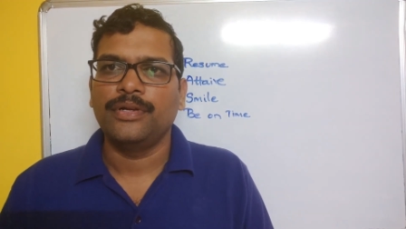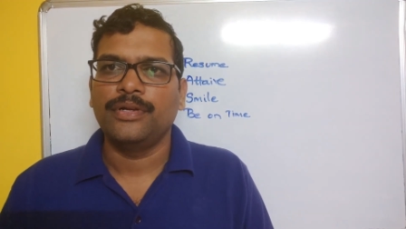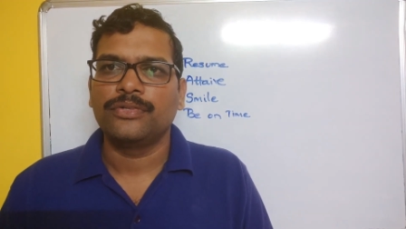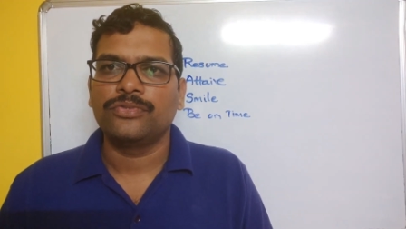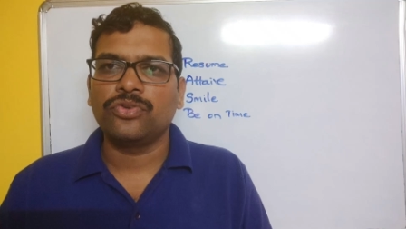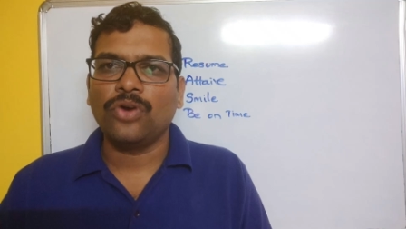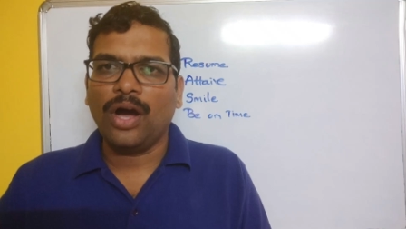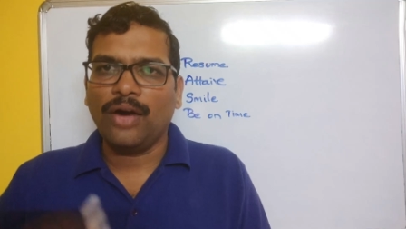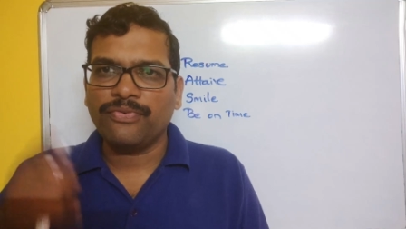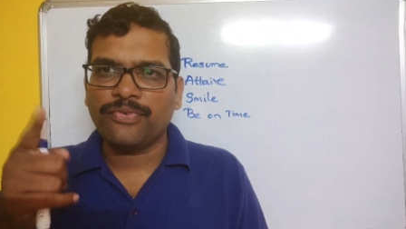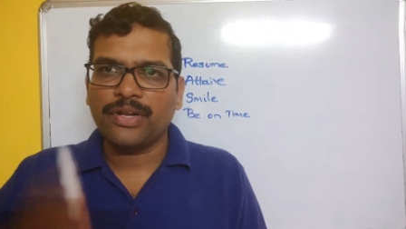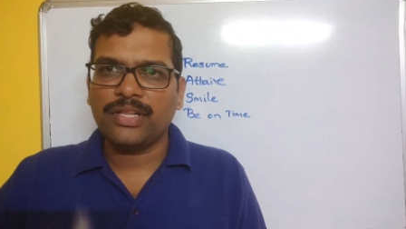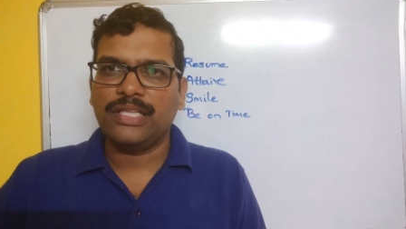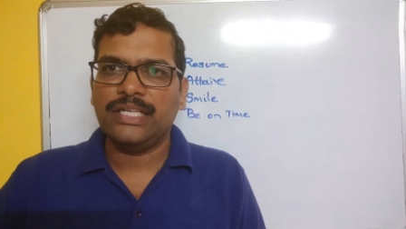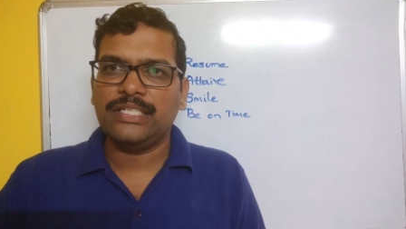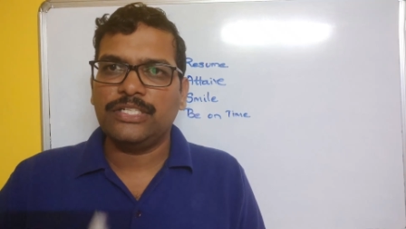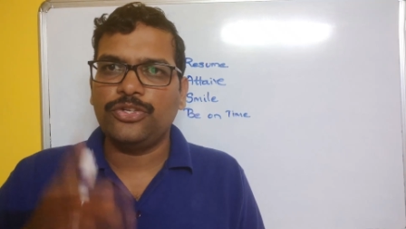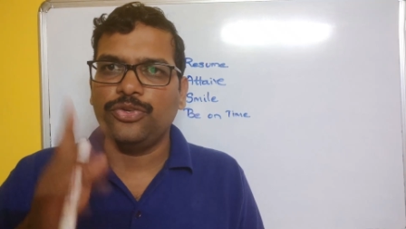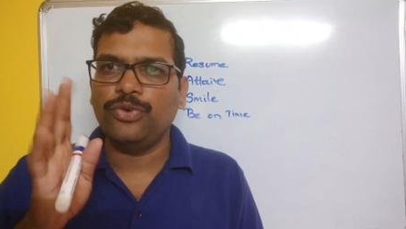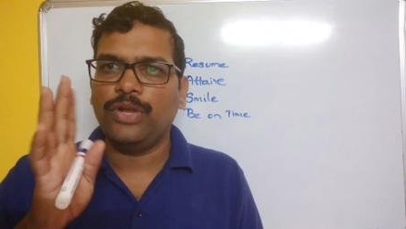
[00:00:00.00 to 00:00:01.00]
So after
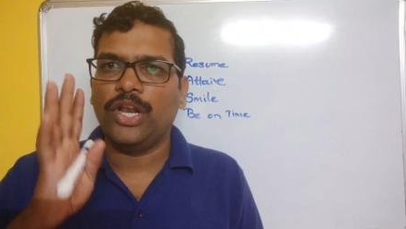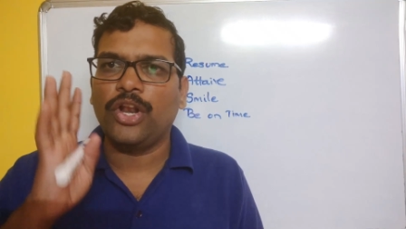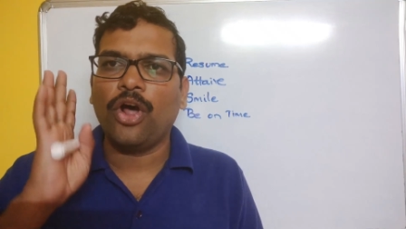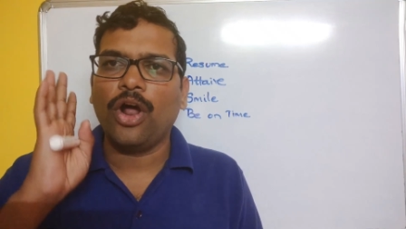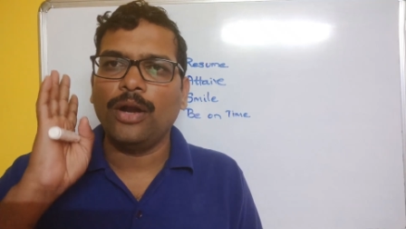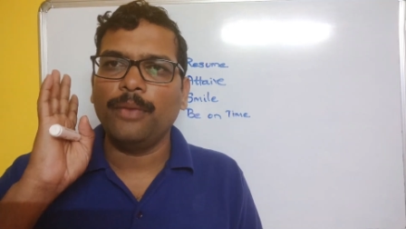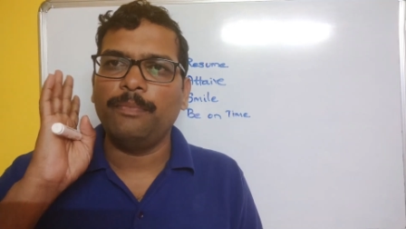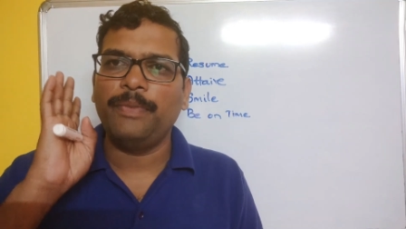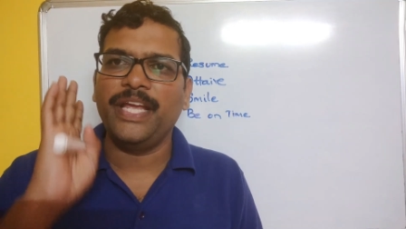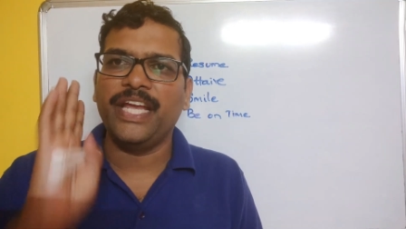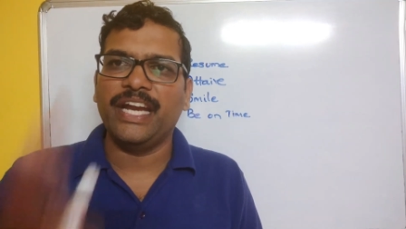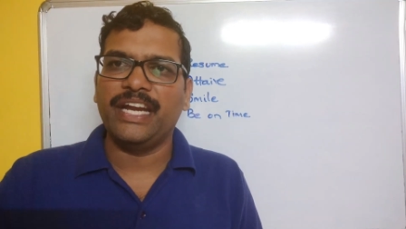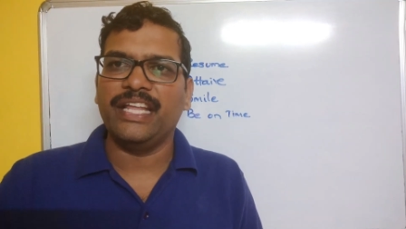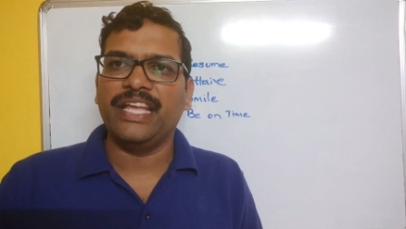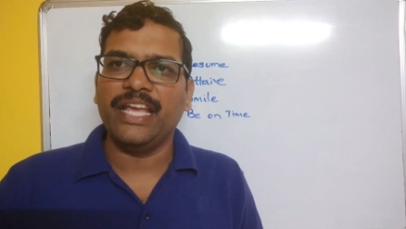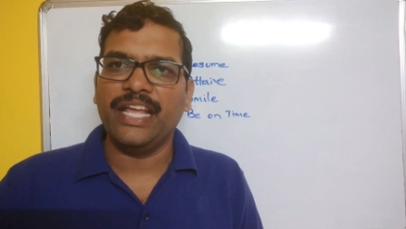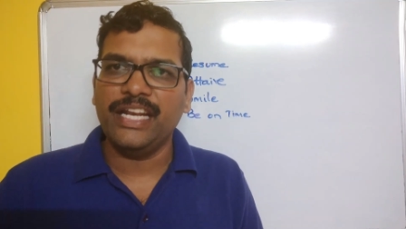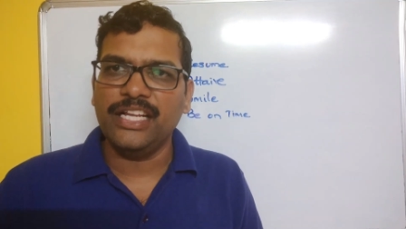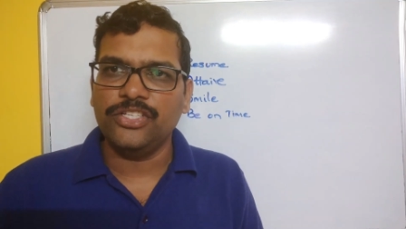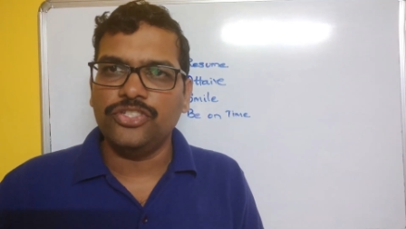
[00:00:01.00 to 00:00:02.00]
this you will not be
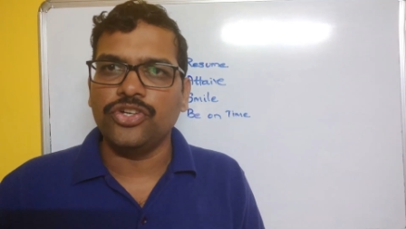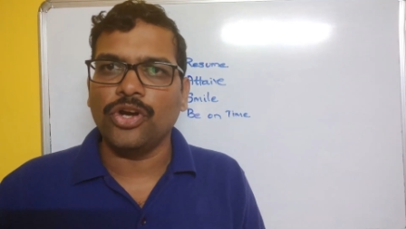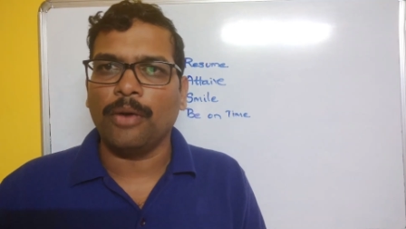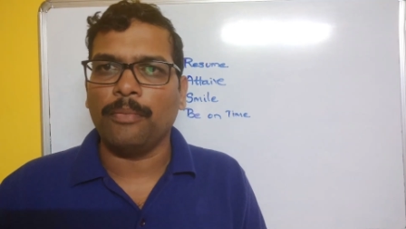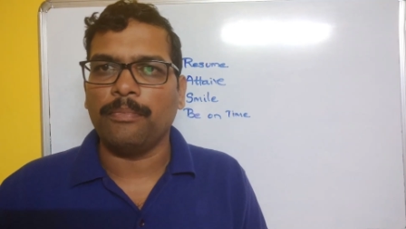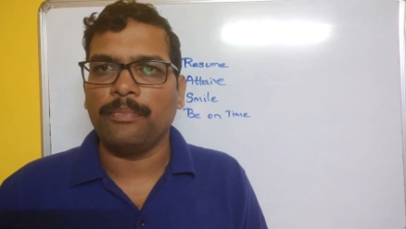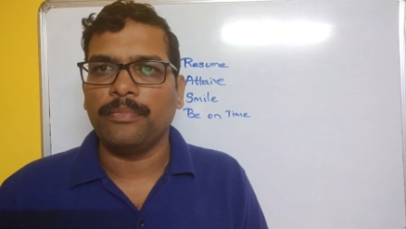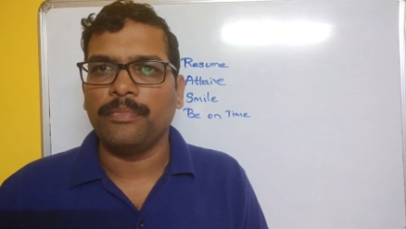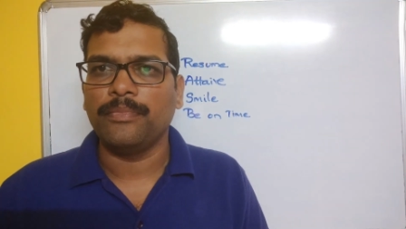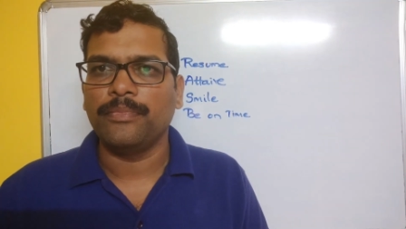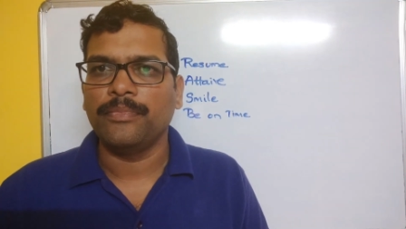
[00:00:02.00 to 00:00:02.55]
getting any job.